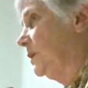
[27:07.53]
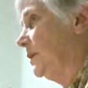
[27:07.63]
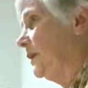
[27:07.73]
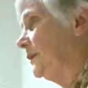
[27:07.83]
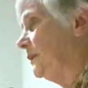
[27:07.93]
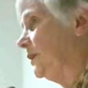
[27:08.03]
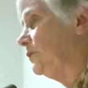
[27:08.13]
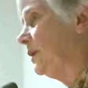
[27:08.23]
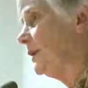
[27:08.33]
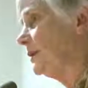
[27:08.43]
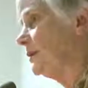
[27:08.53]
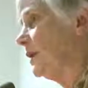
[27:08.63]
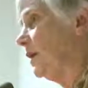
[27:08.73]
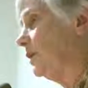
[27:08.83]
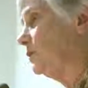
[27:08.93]
and they rated
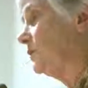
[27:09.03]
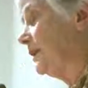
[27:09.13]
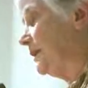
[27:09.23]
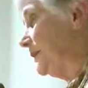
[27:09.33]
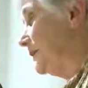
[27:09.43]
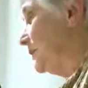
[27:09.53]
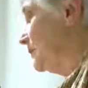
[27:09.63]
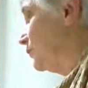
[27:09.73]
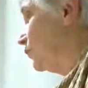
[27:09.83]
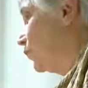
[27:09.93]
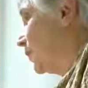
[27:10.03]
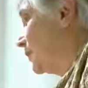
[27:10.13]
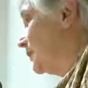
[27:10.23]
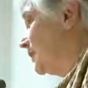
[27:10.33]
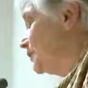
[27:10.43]
184
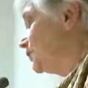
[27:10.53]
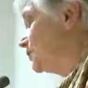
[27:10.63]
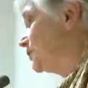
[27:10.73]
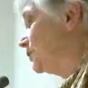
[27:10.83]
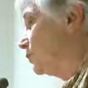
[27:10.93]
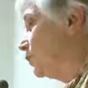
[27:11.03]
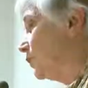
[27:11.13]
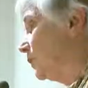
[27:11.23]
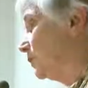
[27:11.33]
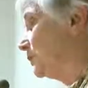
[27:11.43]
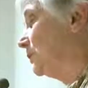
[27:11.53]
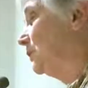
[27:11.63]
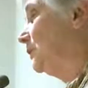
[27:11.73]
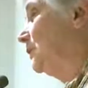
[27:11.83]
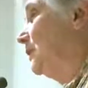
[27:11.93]
nations in the world
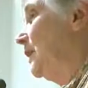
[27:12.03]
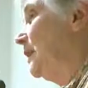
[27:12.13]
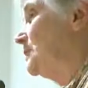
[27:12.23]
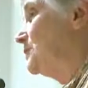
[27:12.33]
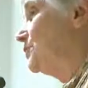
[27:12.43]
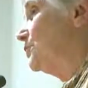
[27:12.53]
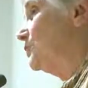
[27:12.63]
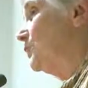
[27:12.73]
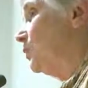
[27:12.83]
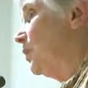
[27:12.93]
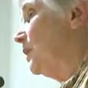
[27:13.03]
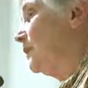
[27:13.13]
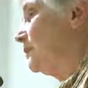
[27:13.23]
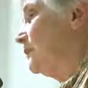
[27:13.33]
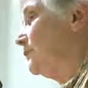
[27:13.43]
as to the
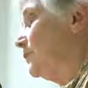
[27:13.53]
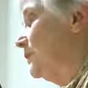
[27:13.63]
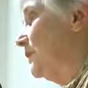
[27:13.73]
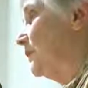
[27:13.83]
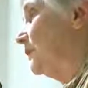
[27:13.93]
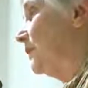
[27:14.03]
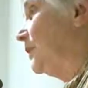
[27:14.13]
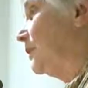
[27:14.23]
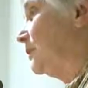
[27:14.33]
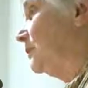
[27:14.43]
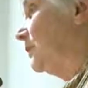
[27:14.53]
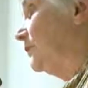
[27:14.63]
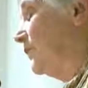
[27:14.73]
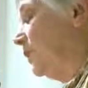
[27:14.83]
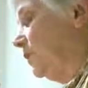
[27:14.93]
quality of prenatal care
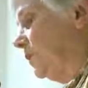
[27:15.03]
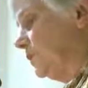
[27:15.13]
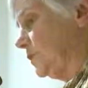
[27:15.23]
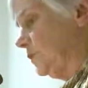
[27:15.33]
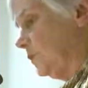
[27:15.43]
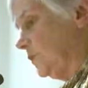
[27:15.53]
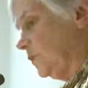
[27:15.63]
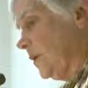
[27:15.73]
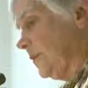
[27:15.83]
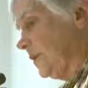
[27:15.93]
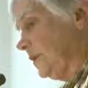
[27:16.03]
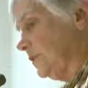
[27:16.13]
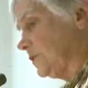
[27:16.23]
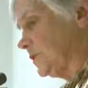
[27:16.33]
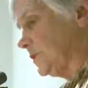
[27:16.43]
available to the women in
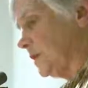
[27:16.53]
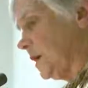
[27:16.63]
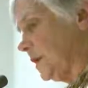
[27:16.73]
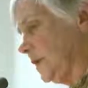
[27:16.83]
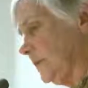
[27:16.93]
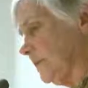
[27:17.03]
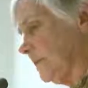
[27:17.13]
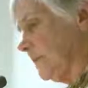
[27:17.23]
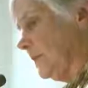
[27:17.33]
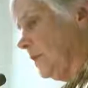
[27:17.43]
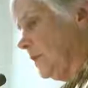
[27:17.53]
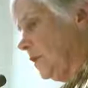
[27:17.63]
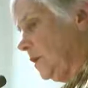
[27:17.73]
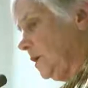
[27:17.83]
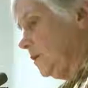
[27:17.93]
their society.
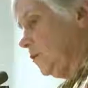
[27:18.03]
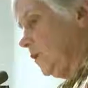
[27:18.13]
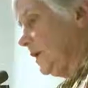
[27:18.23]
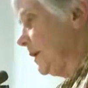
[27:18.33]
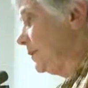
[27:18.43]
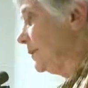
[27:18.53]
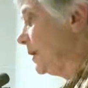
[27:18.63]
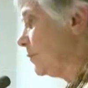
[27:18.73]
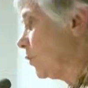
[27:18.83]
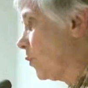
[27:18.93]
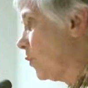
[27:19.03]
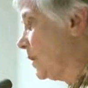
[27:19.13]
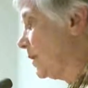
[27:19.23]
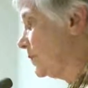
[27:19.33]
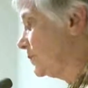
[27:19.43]
We came in number
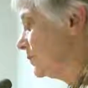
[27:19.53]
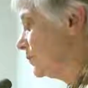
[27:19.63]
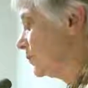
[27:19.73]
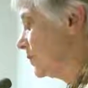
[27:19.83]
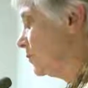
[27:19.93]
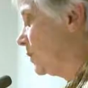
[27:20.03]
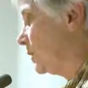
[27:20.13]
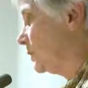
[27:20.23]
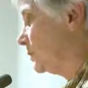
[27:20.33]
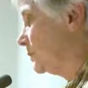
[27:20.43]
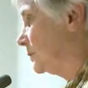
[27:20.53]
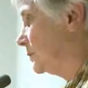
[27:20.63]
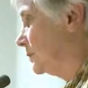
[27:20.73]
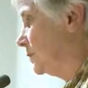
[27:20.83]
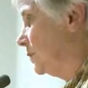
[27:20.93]
131.
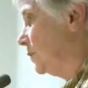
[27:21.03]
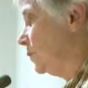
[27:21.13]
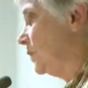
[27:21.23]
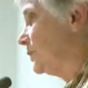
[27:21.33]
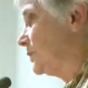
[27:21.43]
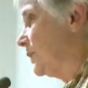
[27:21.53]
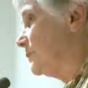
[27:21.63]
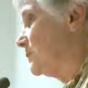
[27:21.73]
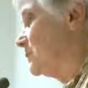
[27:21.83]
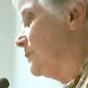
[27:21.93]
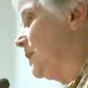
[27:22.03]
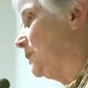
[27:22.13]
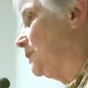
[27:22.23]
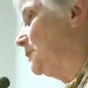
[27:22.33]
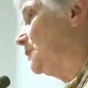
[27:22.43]
We were tied with Somalia.